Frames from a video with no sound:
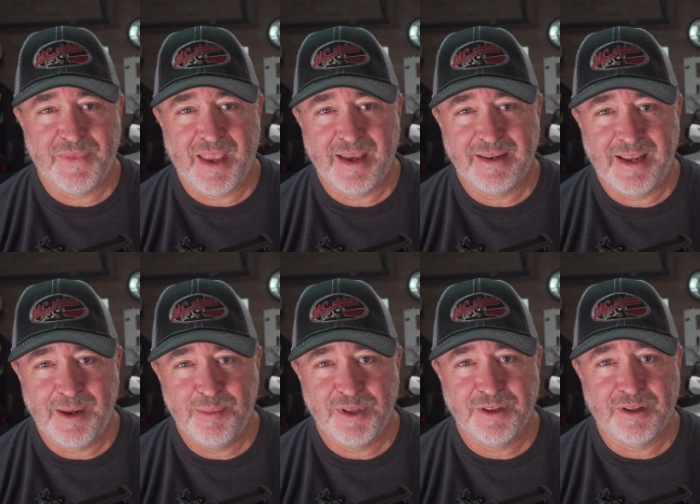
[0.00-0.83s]
and
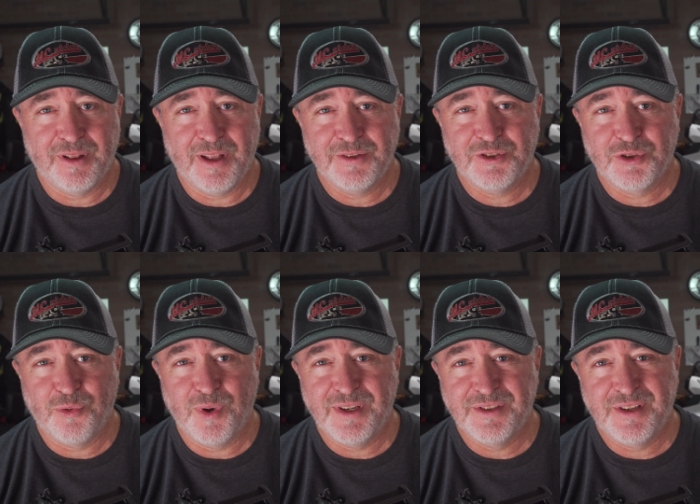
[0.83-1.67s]
keeping the clutch
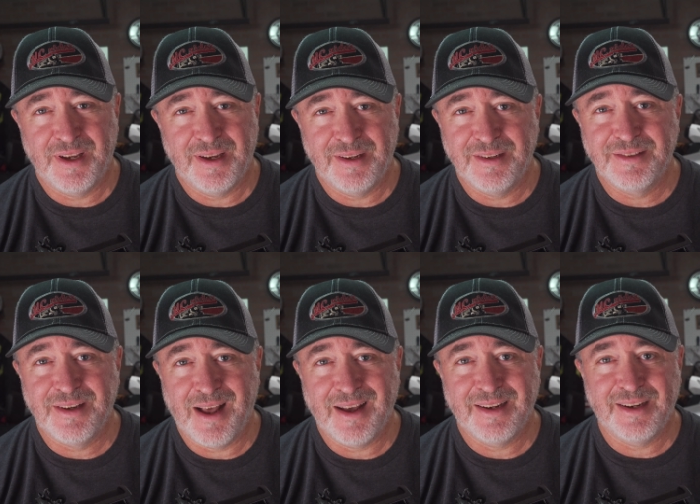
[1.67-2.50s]
squeezed in is
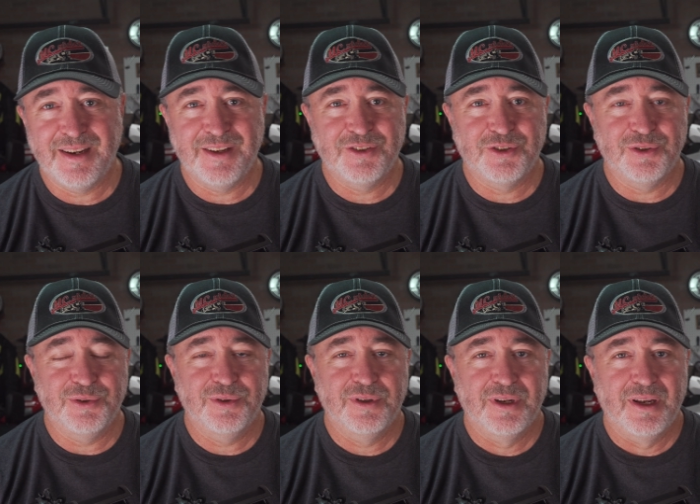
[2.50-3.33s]
not an issue.